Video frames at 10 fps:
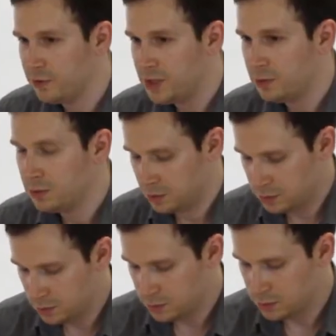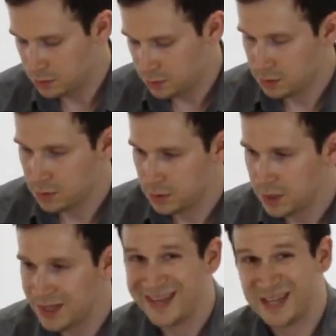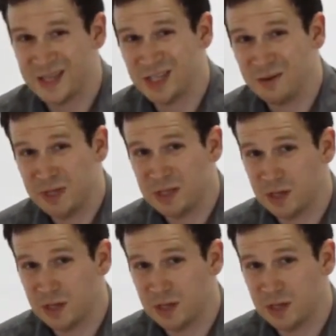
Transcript: for you. And this can be